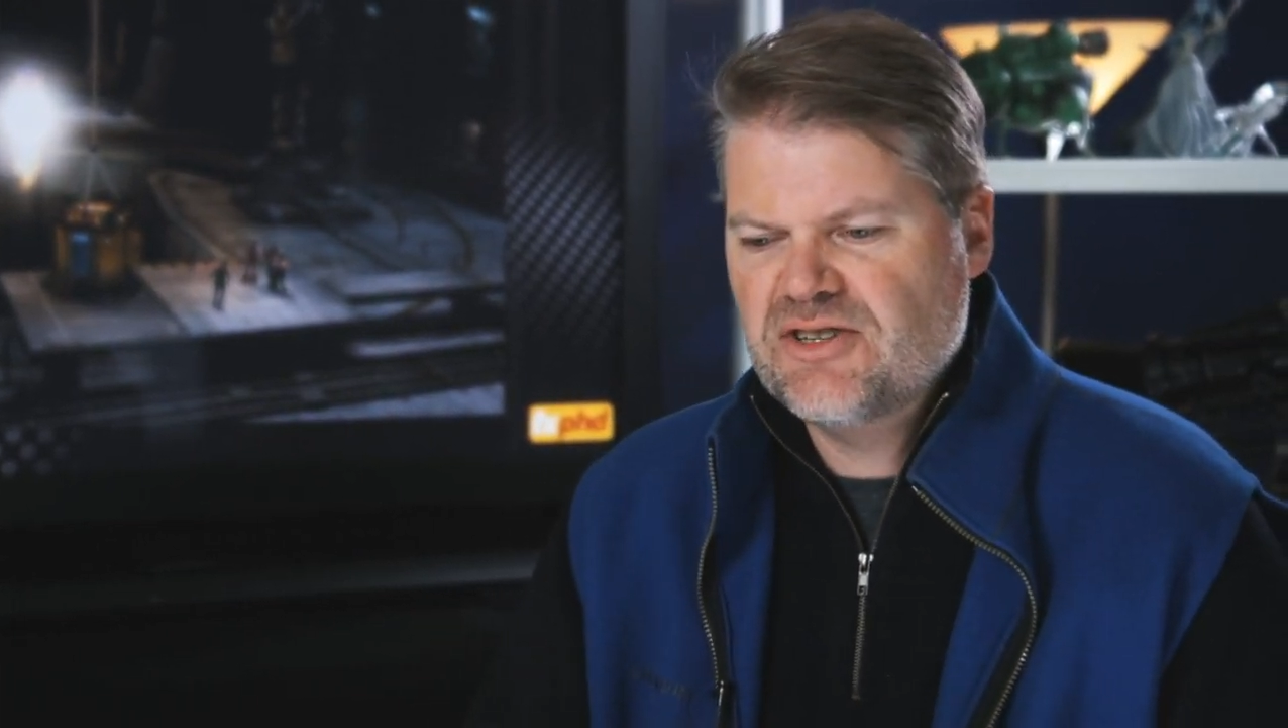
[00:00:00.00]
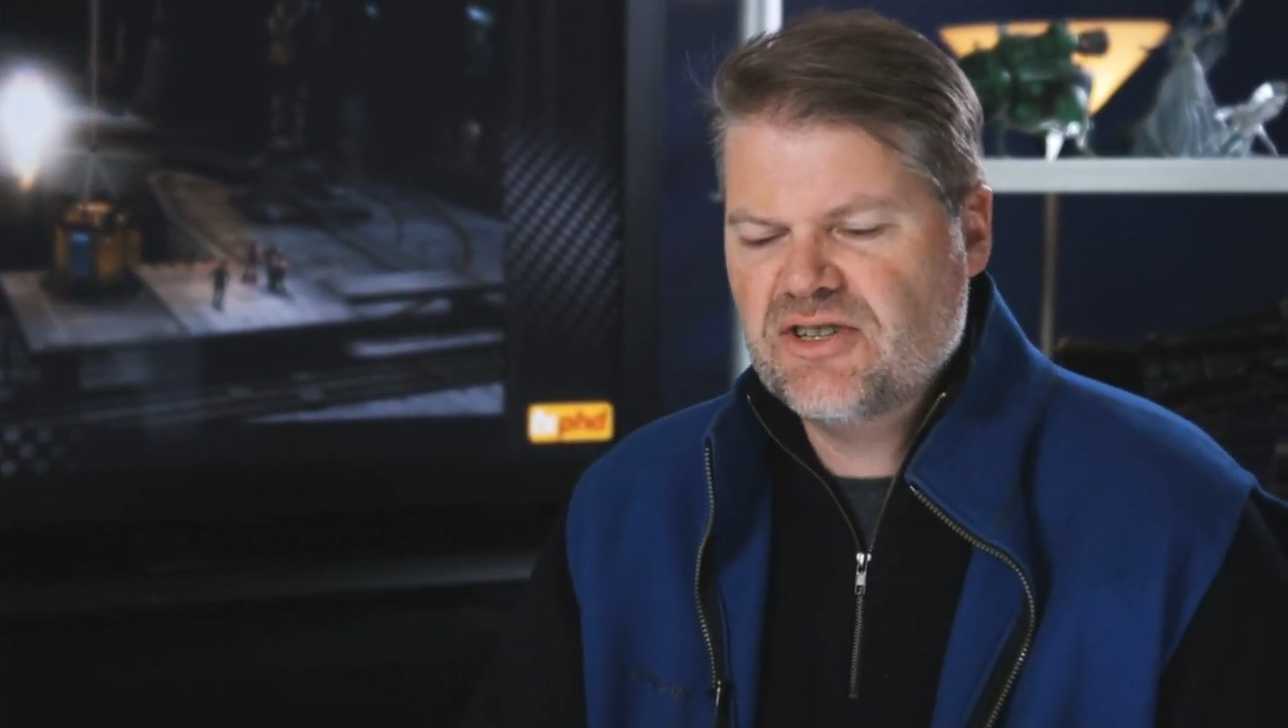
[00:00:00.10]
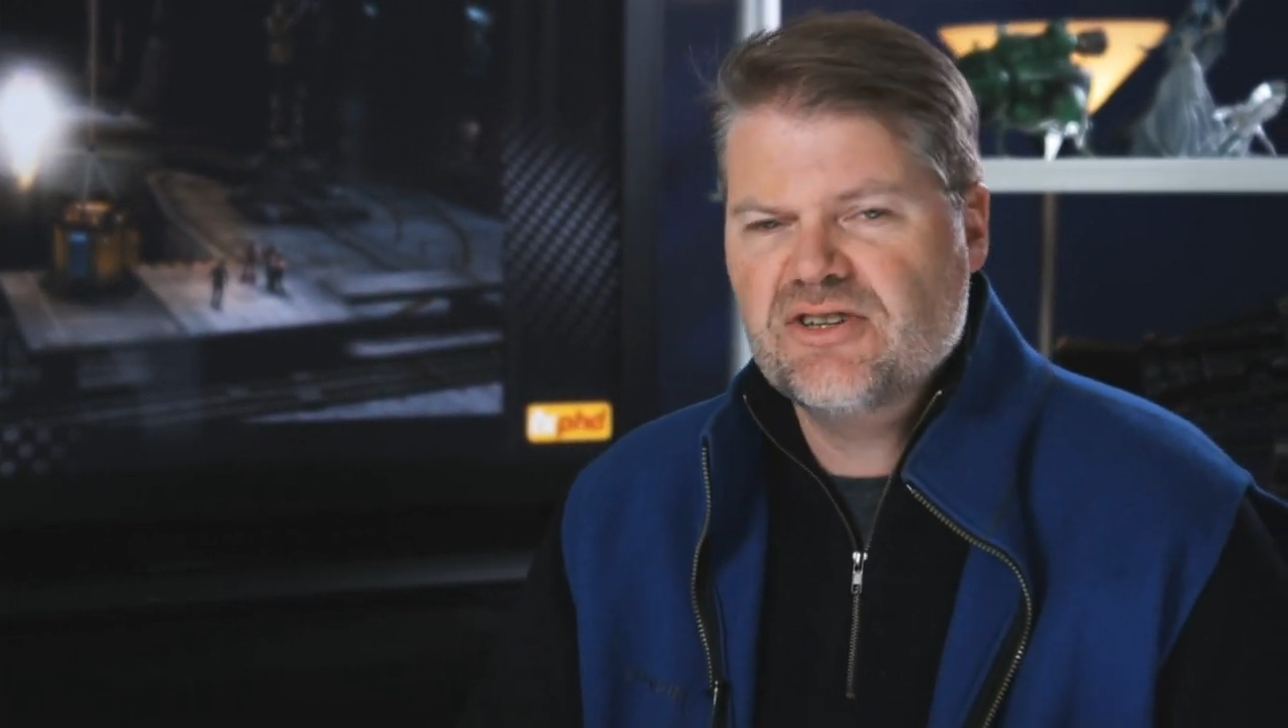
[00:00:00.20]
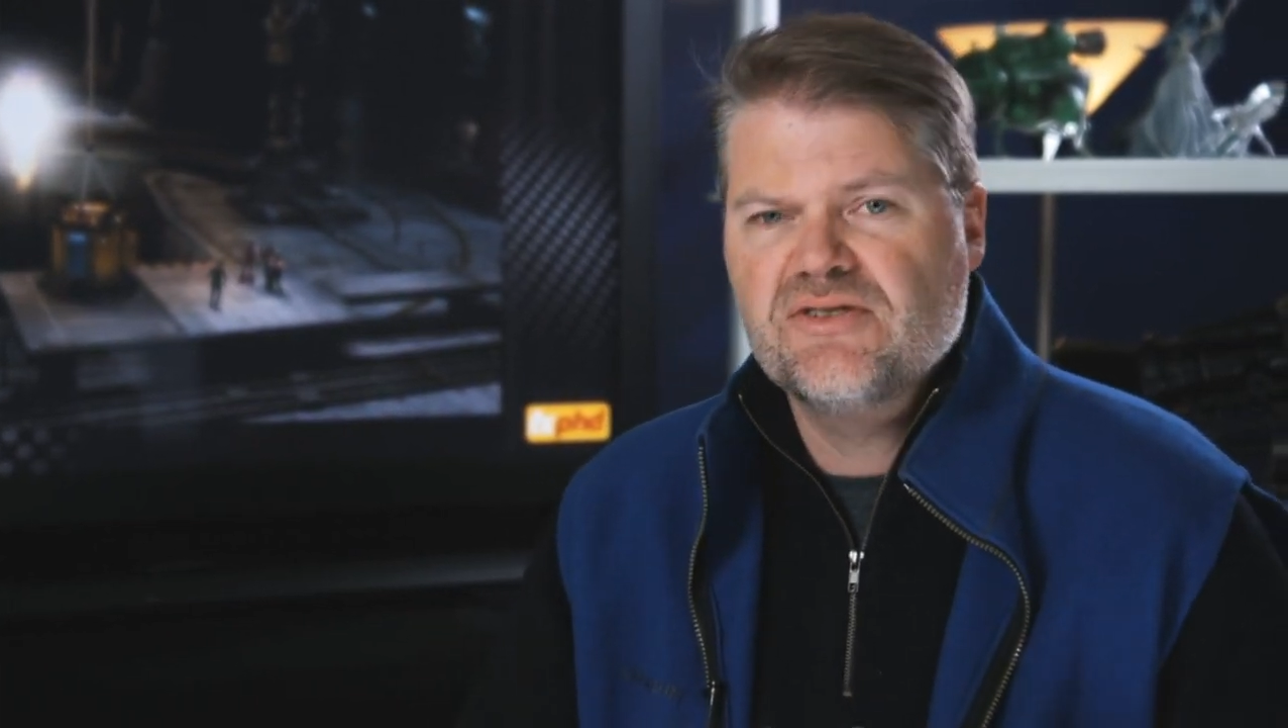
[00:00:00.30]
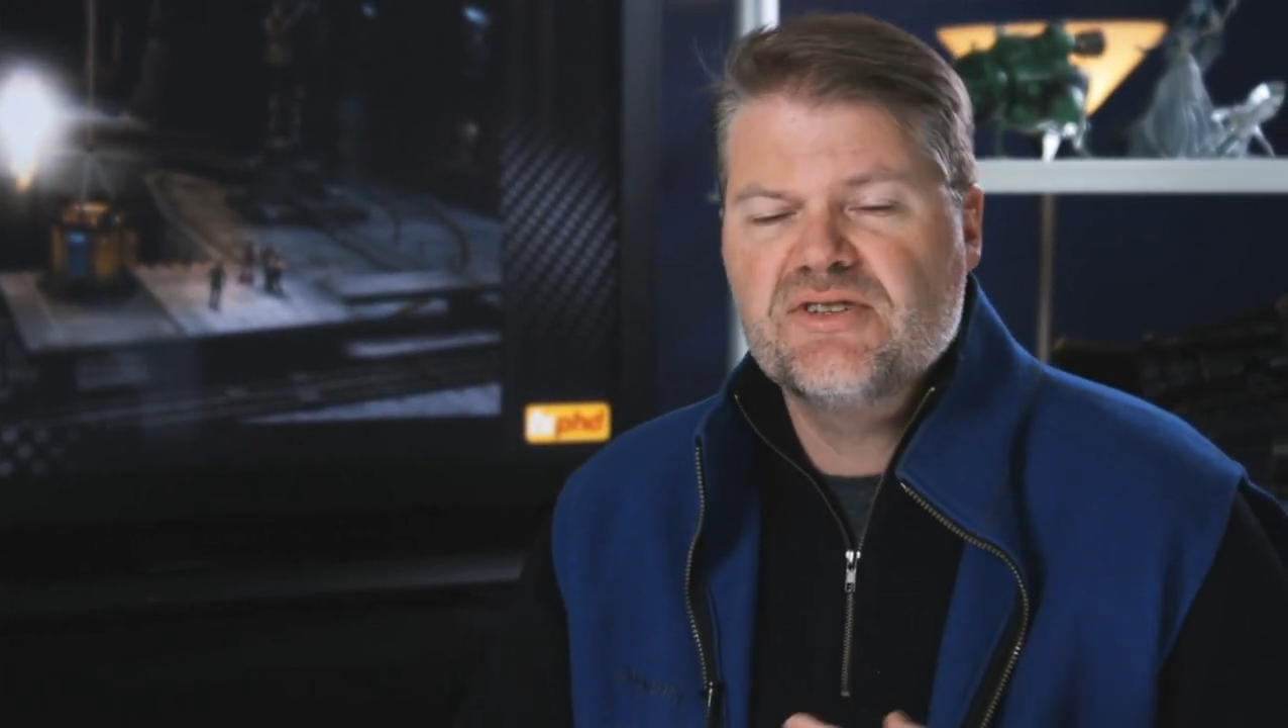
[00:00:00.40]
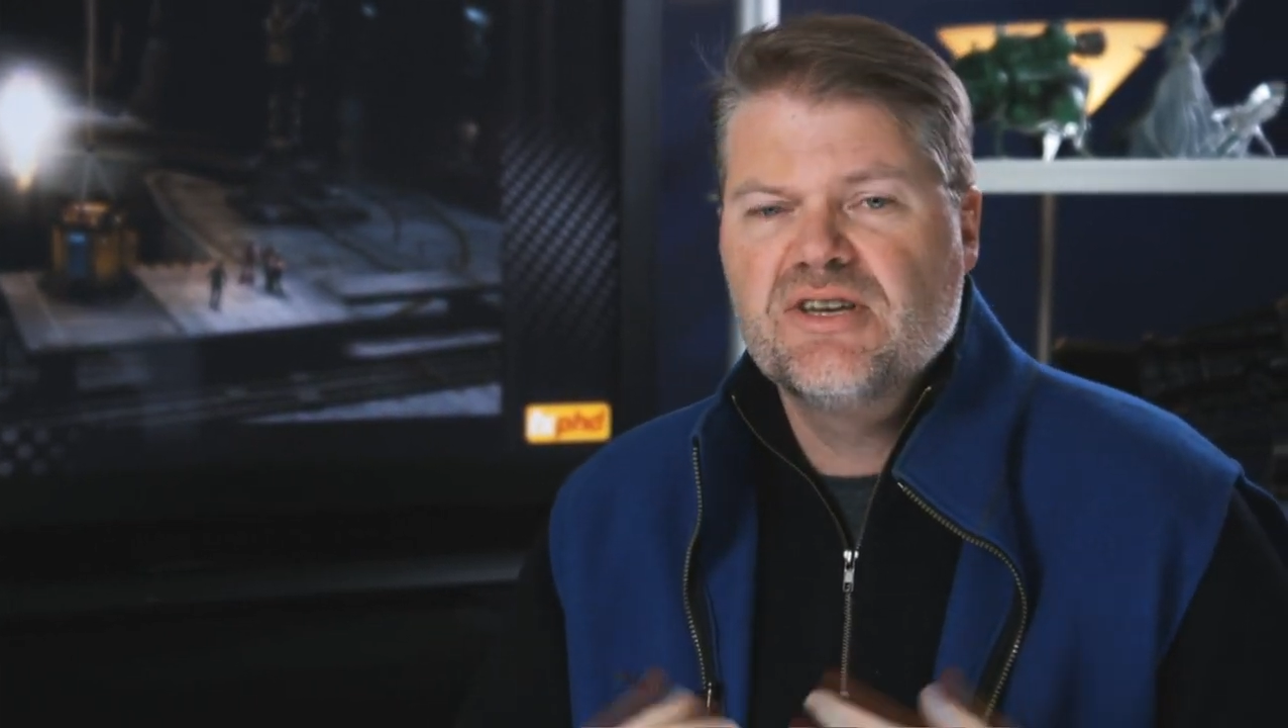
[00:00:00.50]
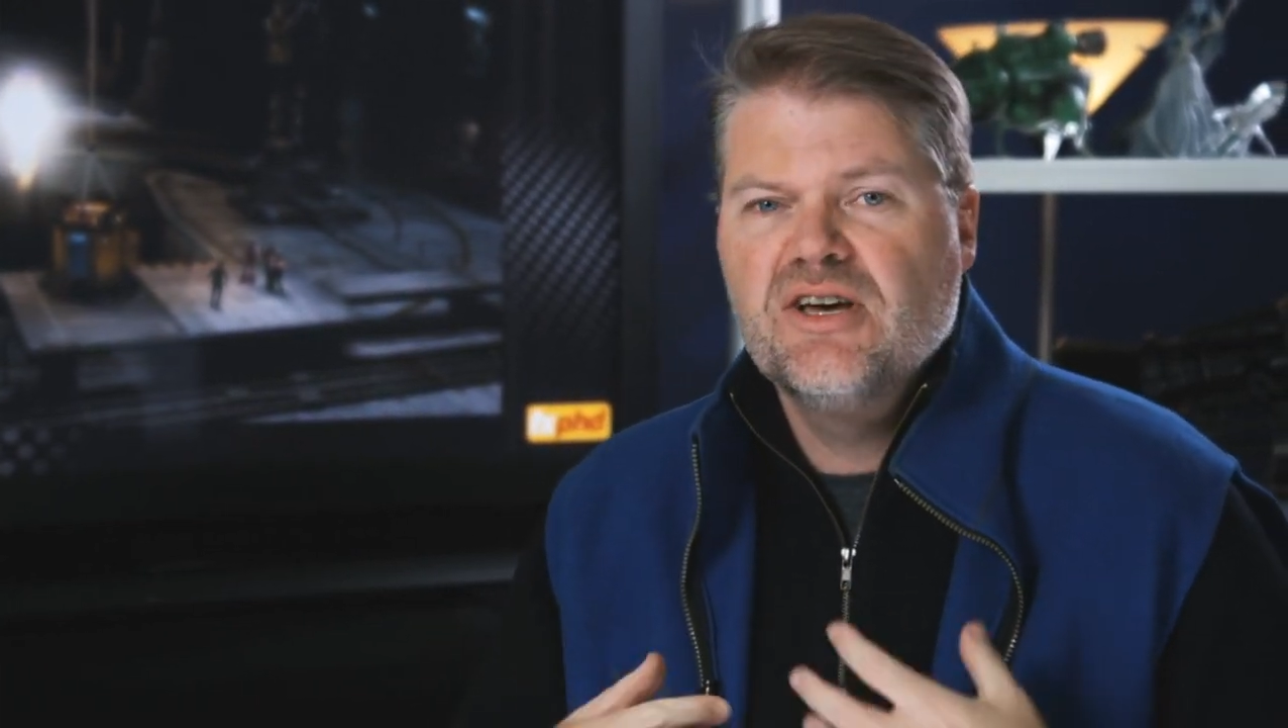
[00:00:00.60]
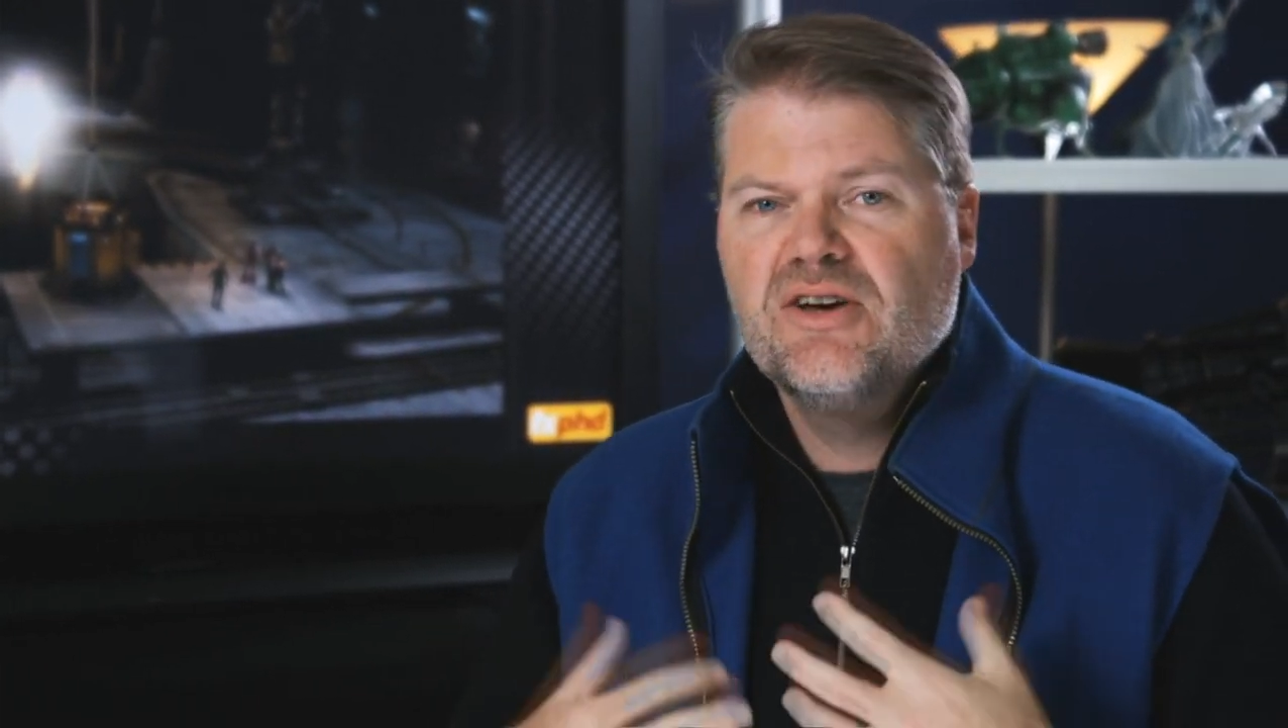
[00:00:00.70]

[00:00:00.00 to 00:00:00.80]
to use